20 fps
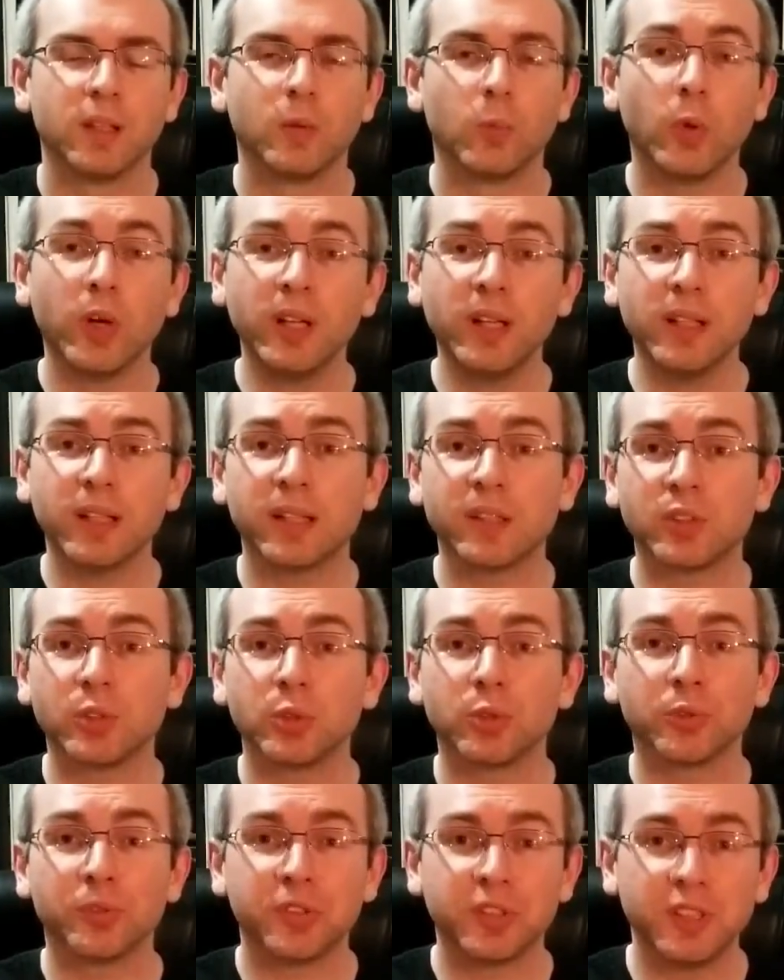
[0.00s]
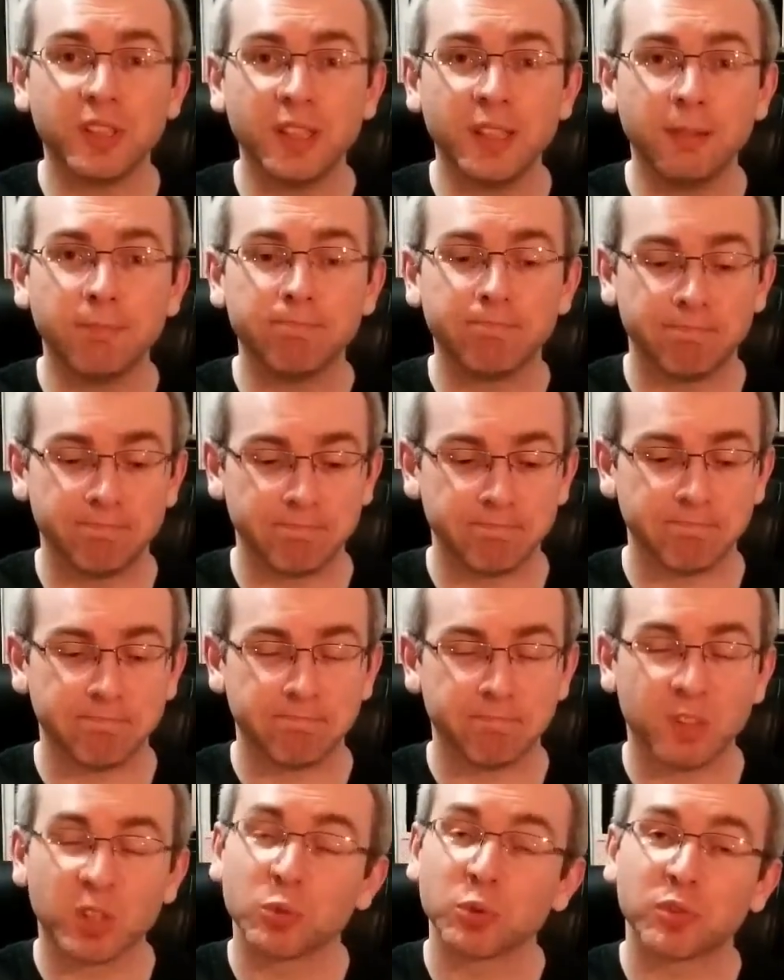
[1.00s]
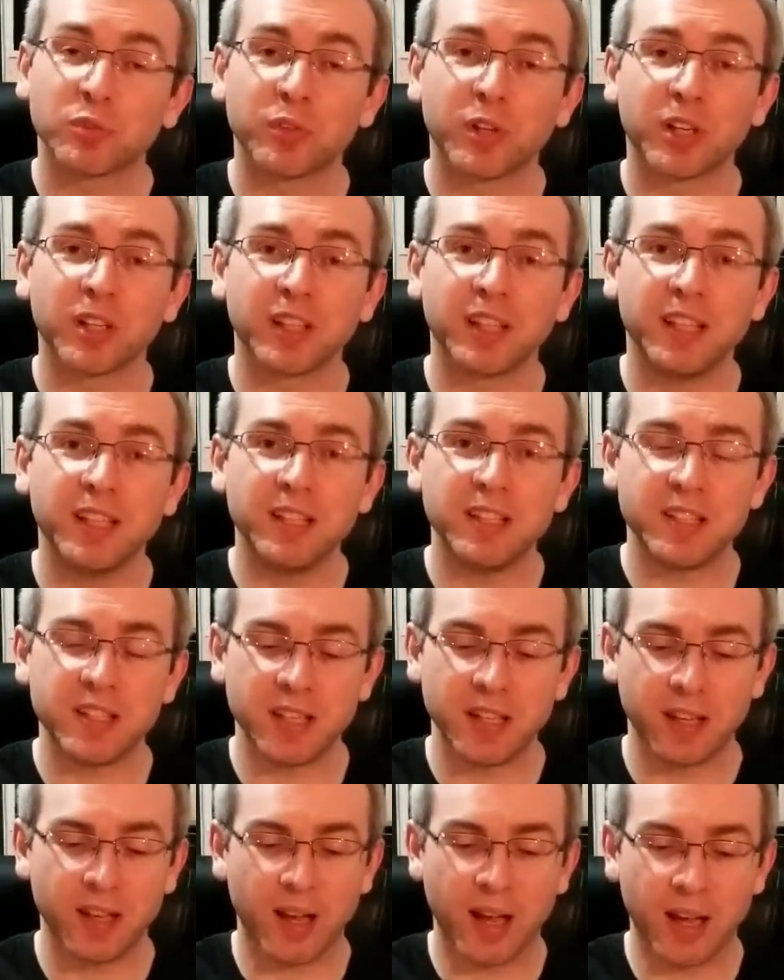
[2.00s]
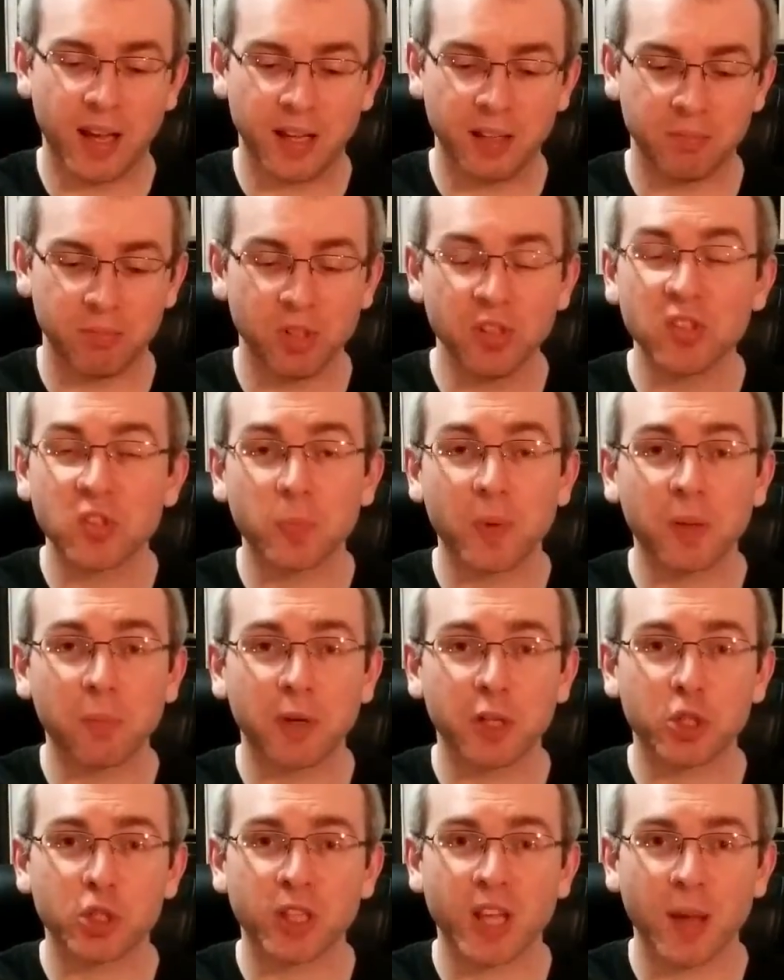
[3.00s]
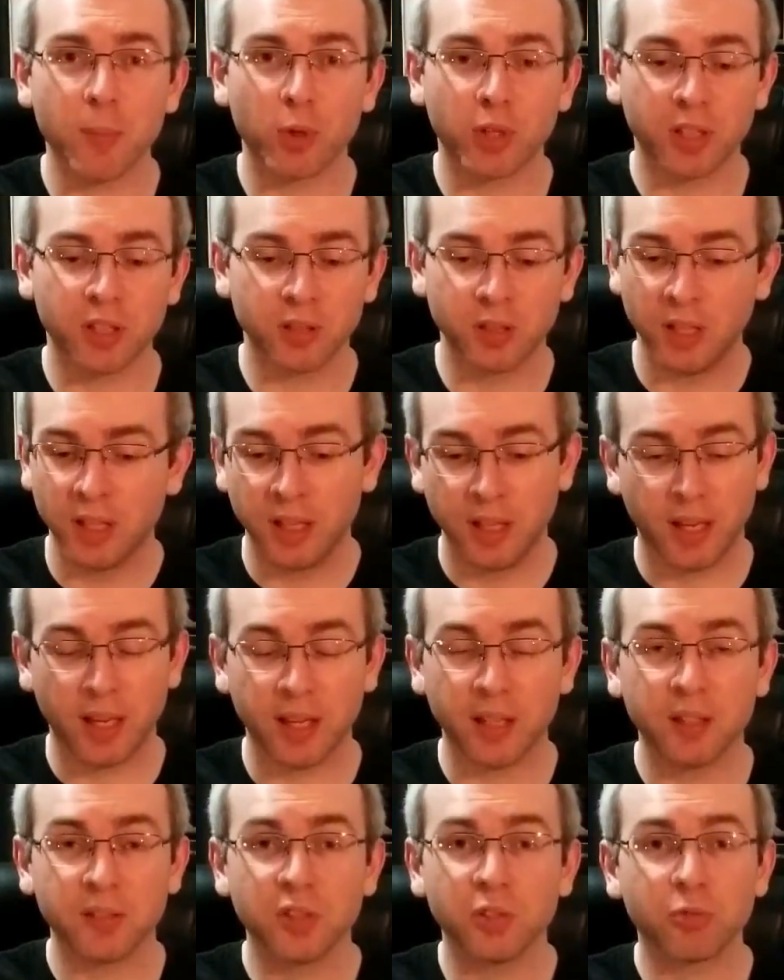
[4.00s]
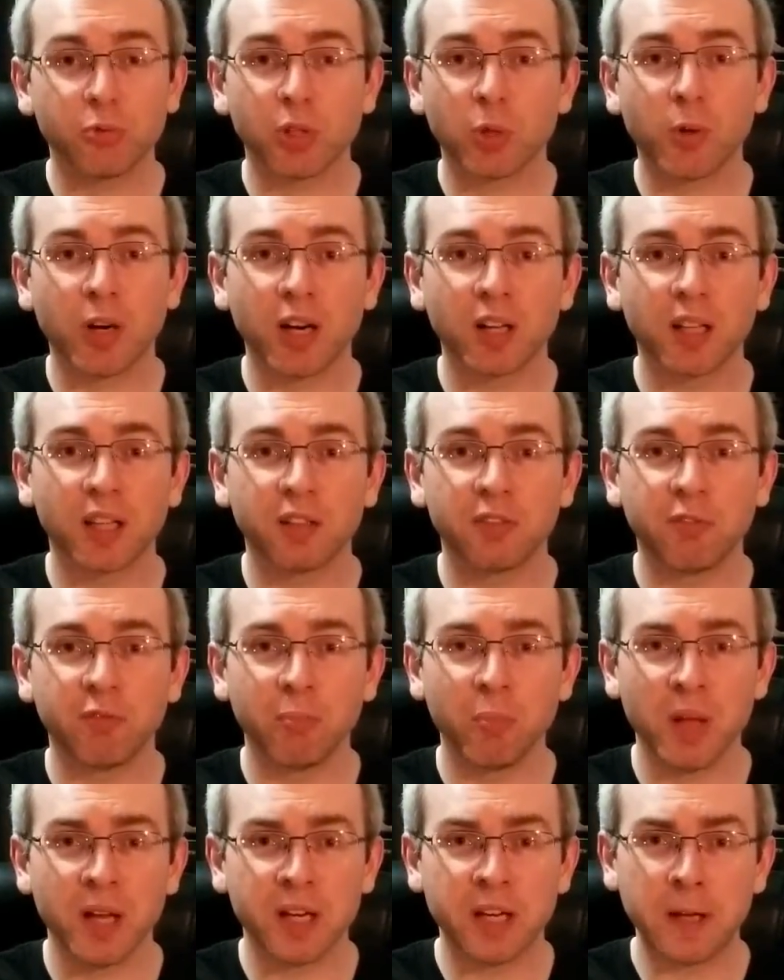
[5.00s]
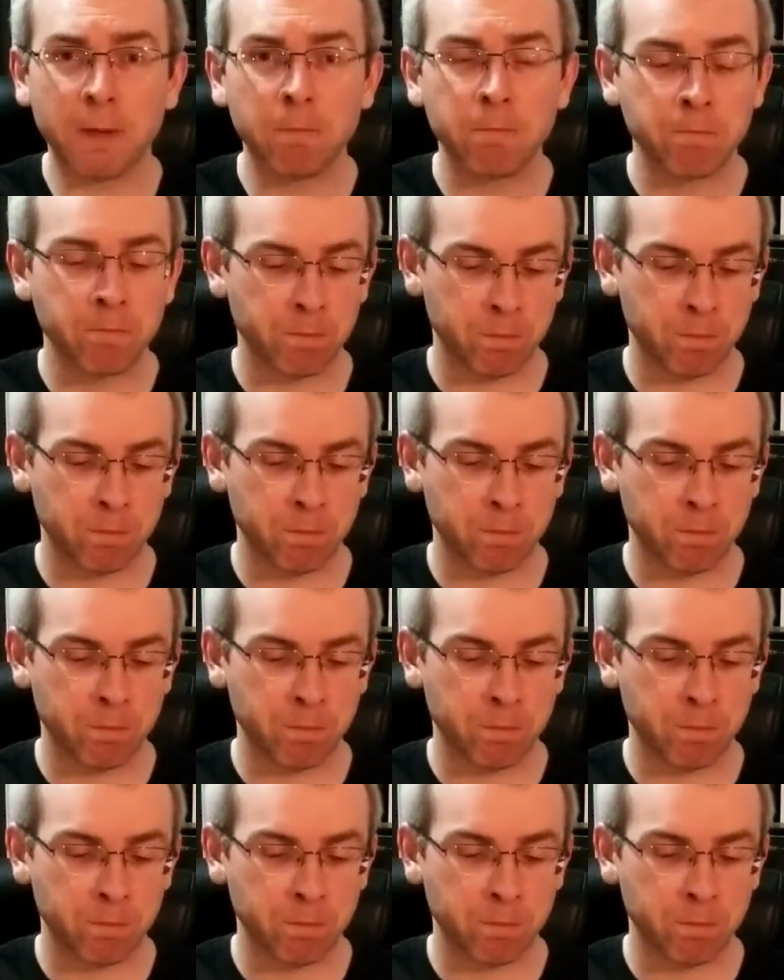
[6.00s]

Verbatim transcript: Well, as you could see, this was fairly easy. I didn't spend much time on it and it didn't require a lot of money.